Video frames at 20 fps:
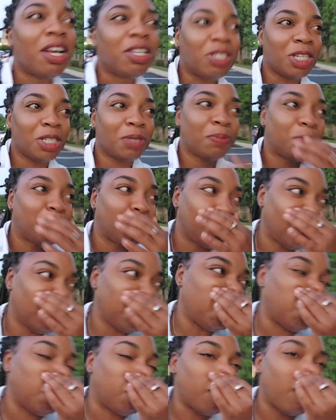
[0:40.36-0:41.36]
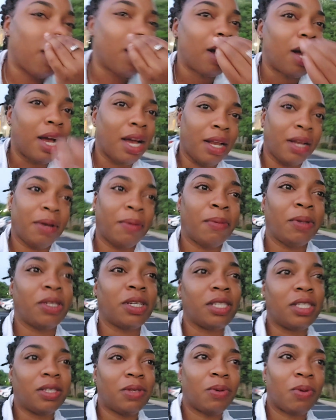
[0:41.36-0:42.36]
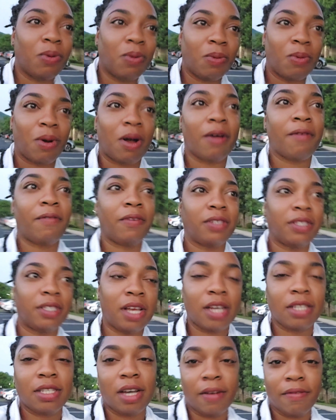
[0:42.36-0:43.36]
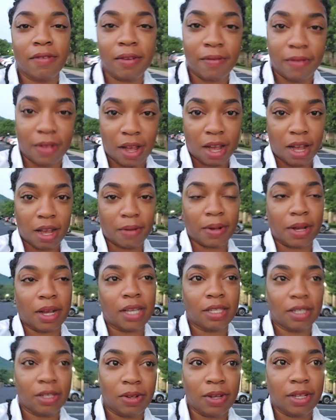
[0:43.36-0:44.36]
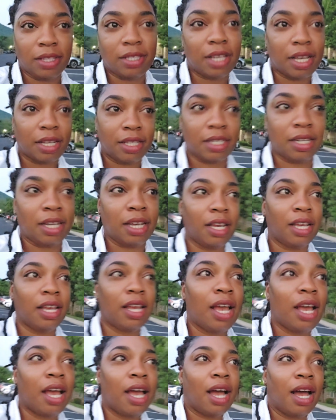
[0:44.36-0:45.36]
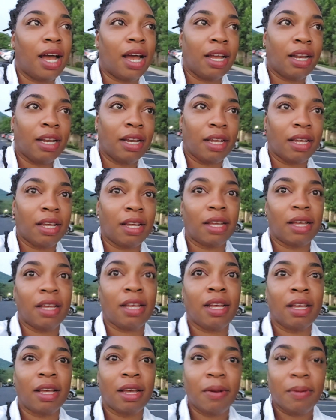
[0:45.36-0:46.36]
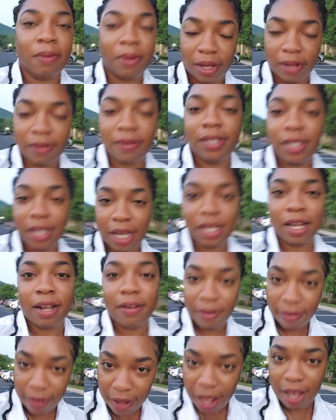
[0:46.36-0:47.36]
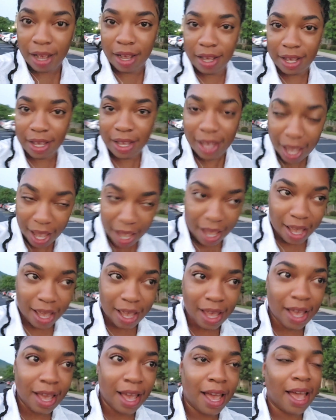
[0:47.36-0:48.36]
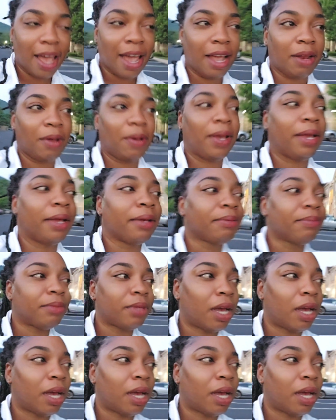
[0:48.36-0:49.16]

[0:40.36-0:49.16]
just booked the Uber, and I just want to start off the vlog because it's Saturday and we need to start off the vlog. Yeah. Anyway,